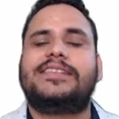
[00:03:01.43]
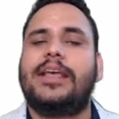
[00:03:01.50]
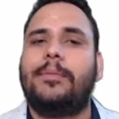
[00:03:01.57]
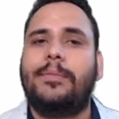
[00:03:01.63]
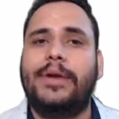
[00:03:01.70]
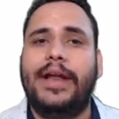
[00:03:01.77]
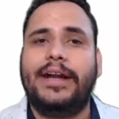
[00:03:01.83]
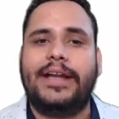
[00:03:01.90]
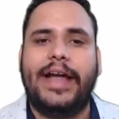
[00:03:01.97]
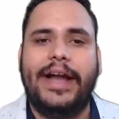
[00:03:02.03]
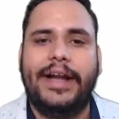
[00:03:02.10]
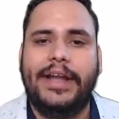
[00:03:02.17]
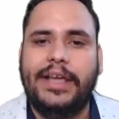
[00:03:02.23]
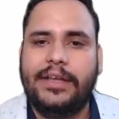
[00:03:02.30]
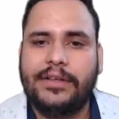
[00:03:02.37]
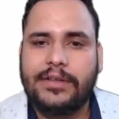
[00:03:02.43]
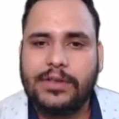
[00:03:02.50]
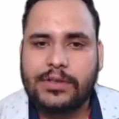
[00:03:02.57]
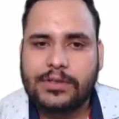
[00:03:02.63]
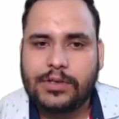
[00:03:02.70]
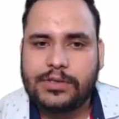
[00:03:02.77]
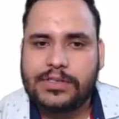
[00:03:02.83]
subnet ID.
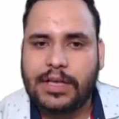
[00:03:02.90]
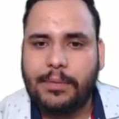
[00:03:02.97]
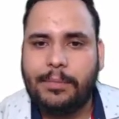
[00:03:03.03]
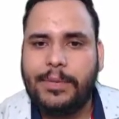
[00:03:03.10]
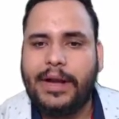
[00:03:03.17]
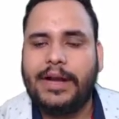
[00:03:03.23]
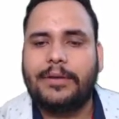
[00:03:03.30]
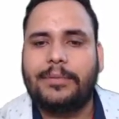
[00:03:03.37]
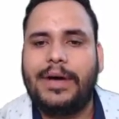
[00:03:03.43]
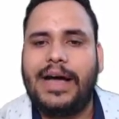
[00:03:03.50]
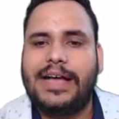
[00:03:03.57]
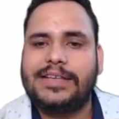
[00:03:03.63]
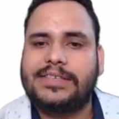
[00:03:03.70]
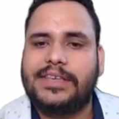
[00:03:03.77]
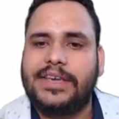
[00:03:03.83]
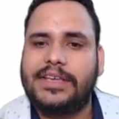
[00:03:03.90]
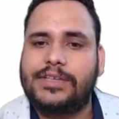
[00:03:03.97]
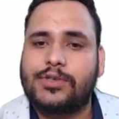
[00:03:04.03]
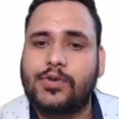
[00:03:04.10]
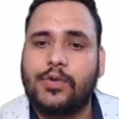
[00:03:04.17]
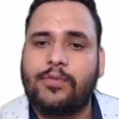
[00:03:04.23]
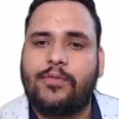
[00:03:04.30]
So subnet mask
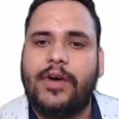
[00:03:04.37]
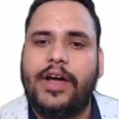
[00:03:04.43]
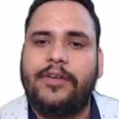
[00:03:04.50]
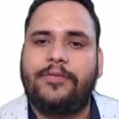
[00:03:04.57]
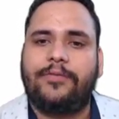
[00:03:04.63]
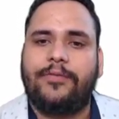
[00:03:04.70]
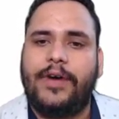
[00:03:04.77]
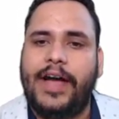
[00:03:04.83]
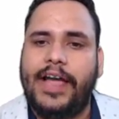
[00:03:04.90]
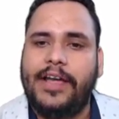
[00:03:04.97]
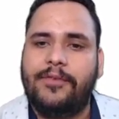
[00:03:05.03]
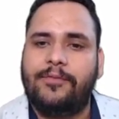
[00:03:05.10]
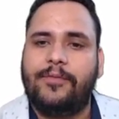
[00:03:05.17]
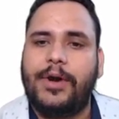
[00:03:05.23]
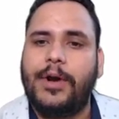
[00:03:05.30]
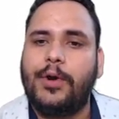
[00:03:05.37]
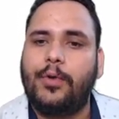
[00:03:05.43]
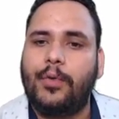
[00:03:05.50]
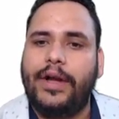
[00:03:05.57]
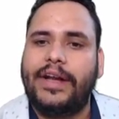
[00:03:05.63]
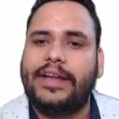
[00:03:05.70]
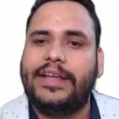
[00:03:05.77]
is
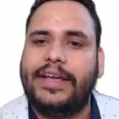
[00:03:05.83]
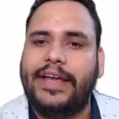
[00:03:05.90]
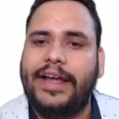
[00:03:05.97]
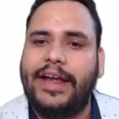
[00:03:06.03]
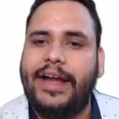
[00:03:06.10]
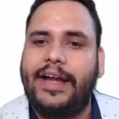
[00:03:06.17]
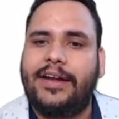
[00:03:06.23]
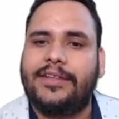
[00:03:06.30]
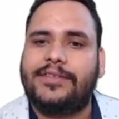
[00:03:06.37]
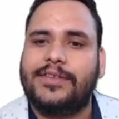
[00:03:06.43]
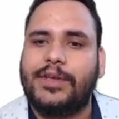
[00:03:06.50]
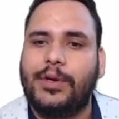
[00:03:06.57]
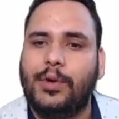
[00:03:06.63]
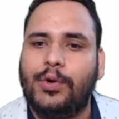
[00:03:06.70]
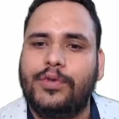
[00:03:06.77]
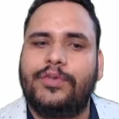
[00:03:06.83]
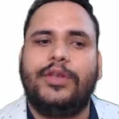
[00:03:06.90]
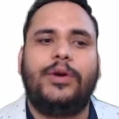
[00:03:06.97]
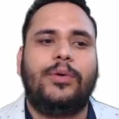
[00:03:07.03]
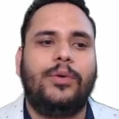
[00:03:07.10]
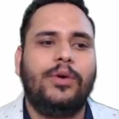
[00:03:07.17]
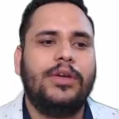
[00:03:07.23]

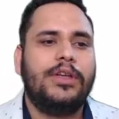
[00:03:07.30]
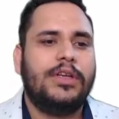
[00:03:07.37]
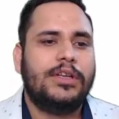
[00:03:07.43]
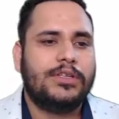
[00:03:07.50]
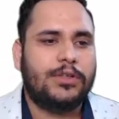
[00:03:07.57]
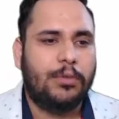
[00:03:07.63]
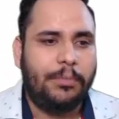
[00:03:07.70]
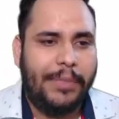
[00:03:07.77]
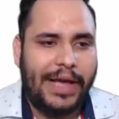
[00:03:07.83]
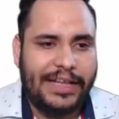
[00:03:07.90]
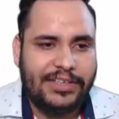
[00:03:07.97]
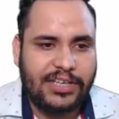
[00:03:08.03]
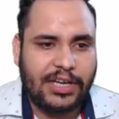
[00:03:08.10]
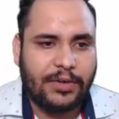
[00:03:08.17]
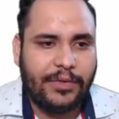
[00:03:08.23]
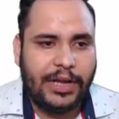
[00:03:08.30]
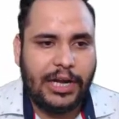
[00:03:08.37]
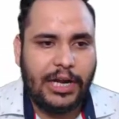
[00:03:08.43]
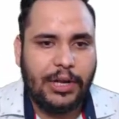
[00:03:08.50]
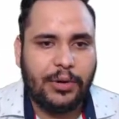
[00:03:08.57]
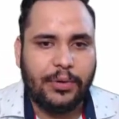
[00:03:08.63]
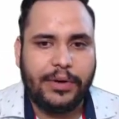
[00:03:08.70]
255.128.0.0. So magic
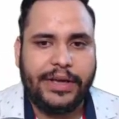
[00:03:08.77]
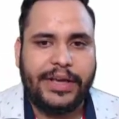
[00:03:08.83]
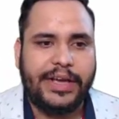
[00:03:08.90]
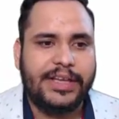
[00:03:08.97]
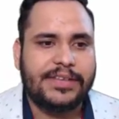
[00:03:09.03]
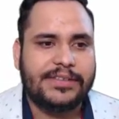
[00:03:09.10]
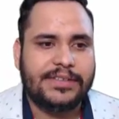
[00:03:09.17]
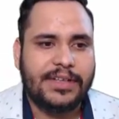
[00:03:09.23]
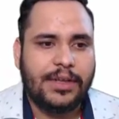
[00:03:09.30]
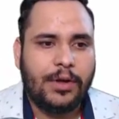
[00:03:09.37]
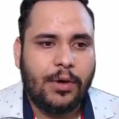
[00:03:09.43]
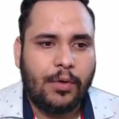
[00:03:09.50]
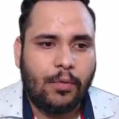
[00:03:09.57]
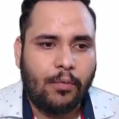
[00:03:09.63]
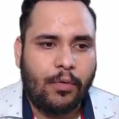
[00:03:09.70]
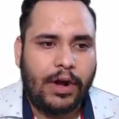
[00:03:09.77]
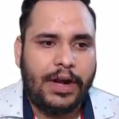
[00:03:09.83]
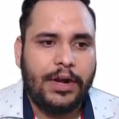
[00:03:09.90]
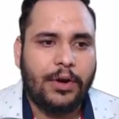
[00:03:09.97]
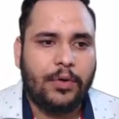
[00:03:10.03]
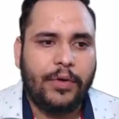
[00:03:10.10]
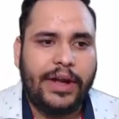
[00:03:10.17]
value is
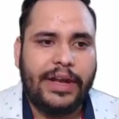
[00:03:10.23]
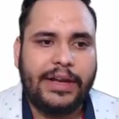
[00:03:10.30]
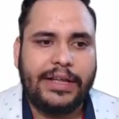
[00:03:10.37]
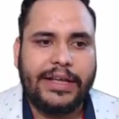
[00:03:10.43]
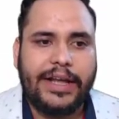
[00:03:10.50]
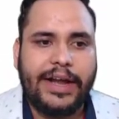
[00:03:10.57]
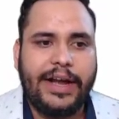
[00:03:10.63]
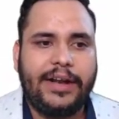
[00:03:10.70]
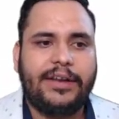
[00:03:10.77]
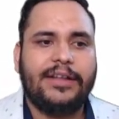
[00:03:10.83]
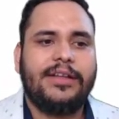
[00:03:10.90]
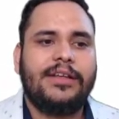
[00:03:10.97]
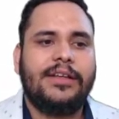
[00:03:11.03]
128.